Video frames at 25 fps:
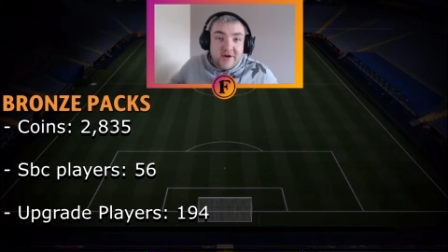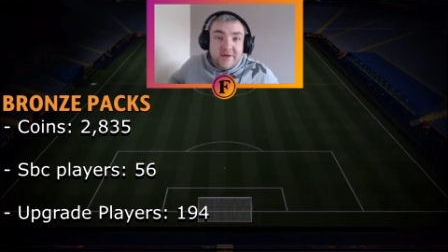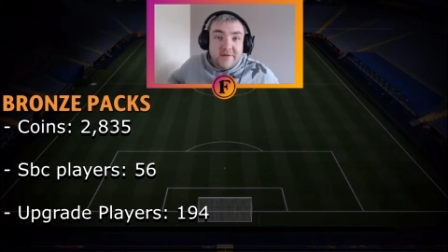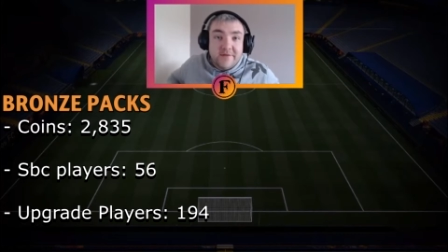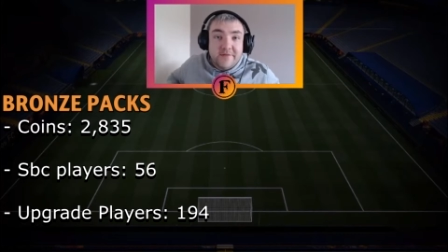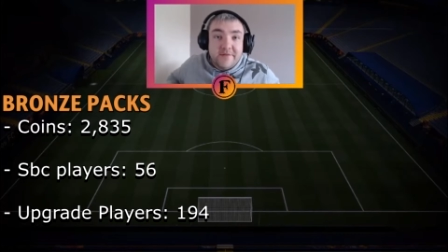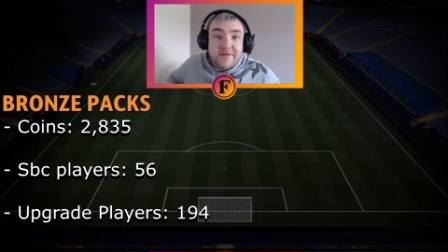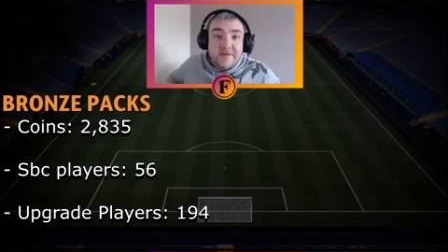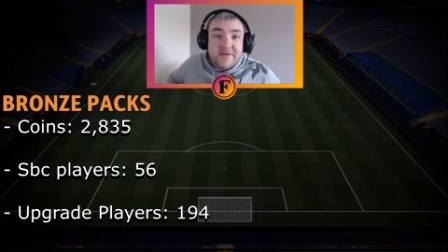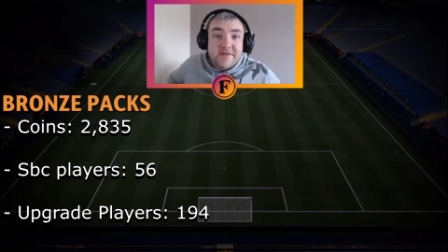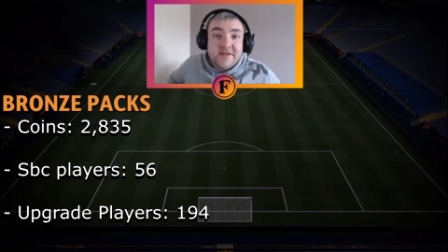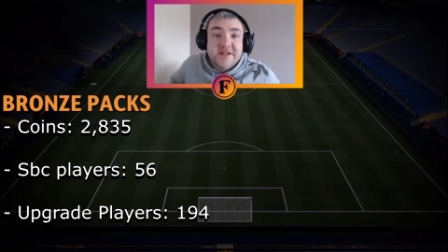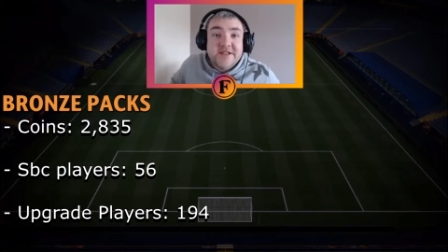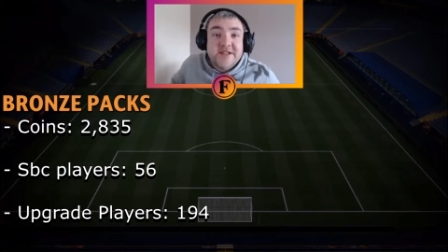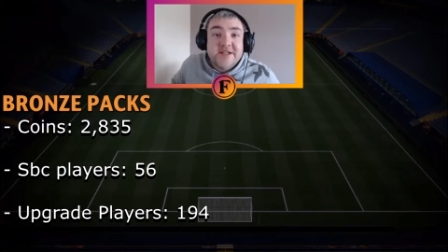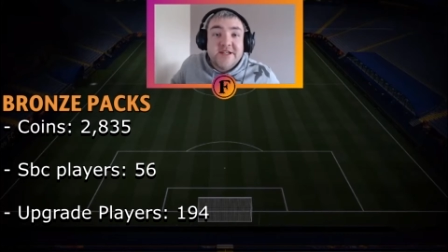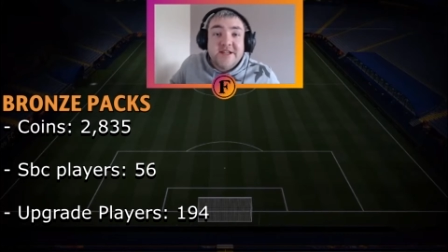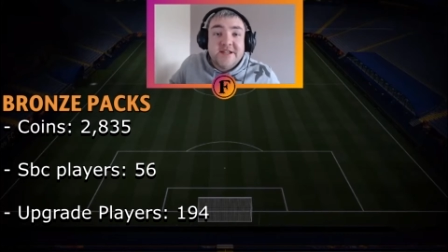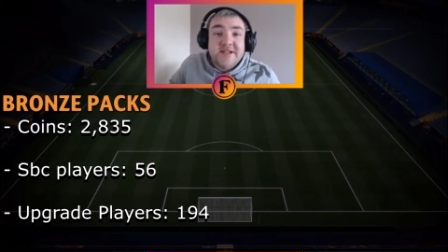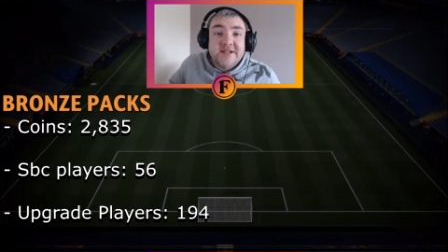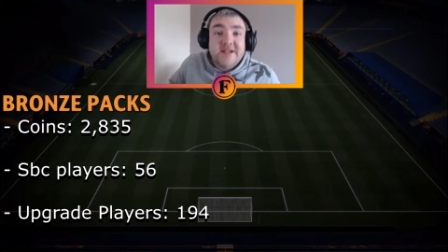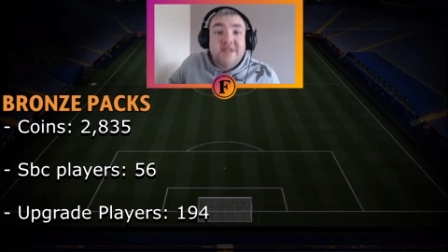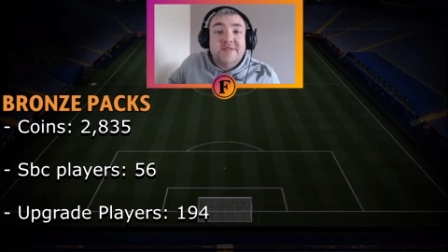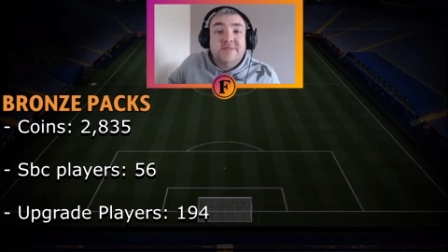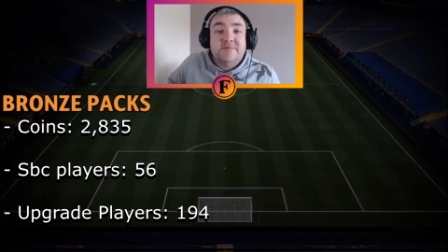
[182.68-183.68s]

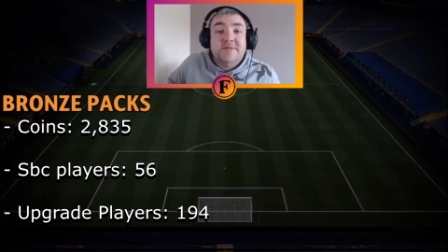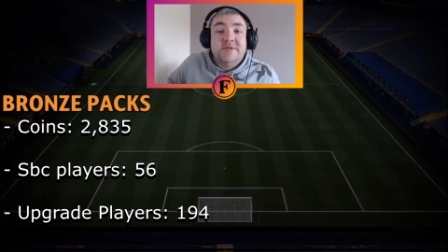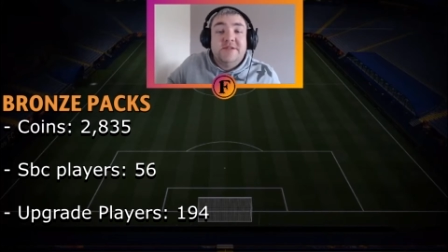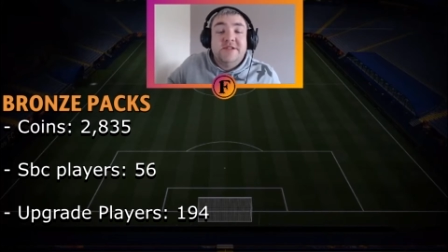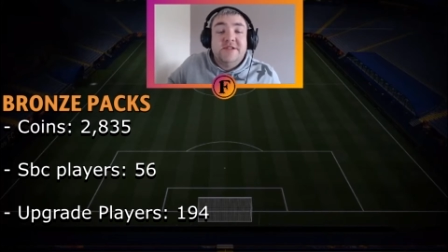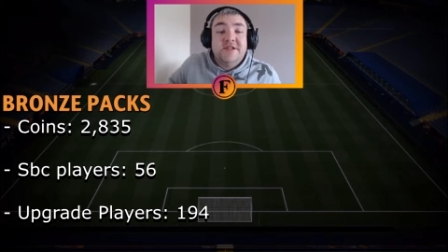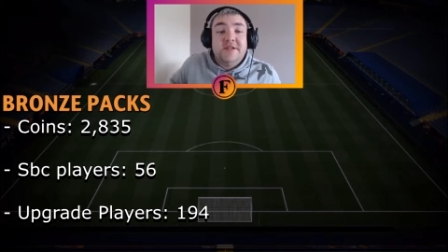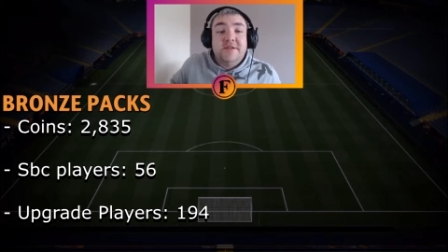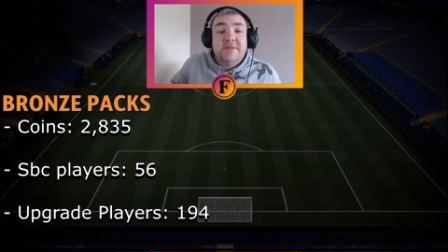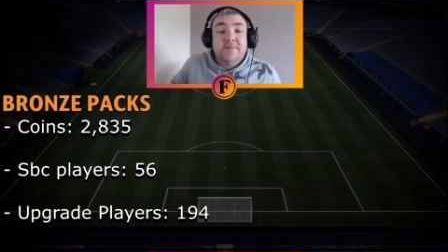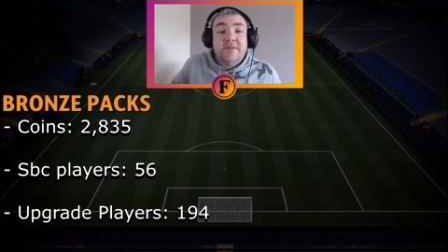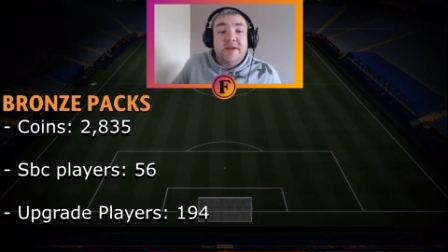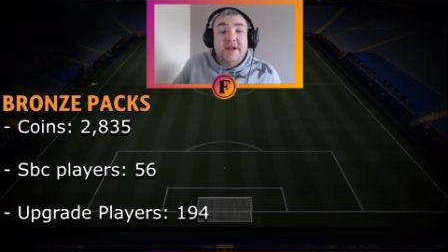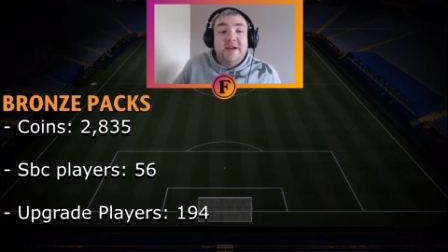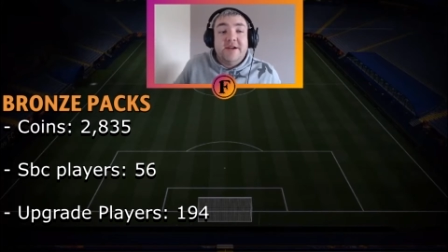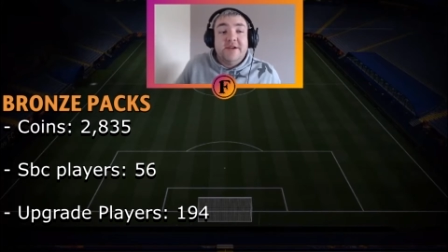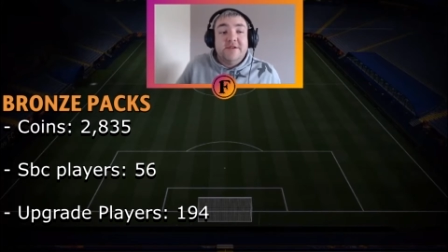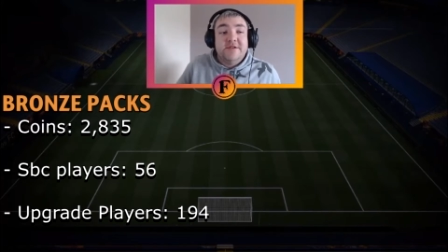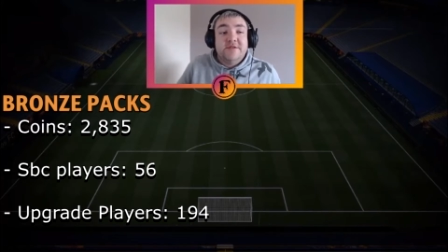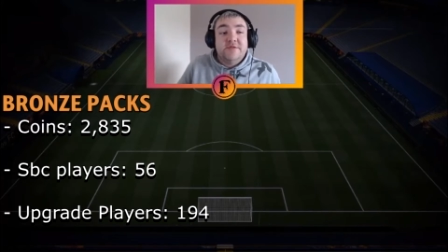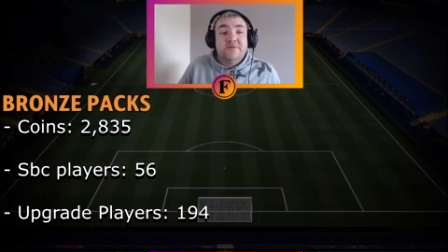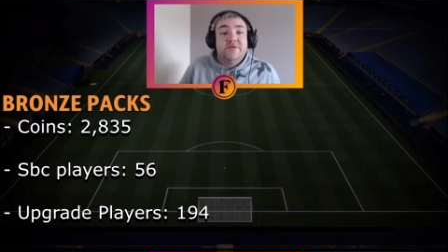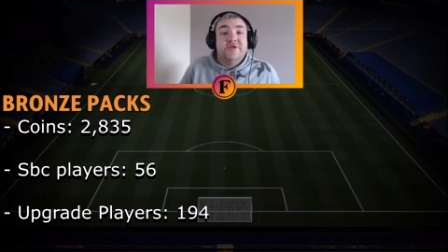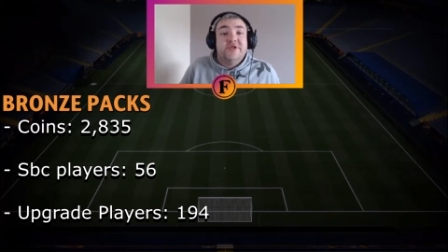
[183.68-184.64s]
fifty-six S B C players,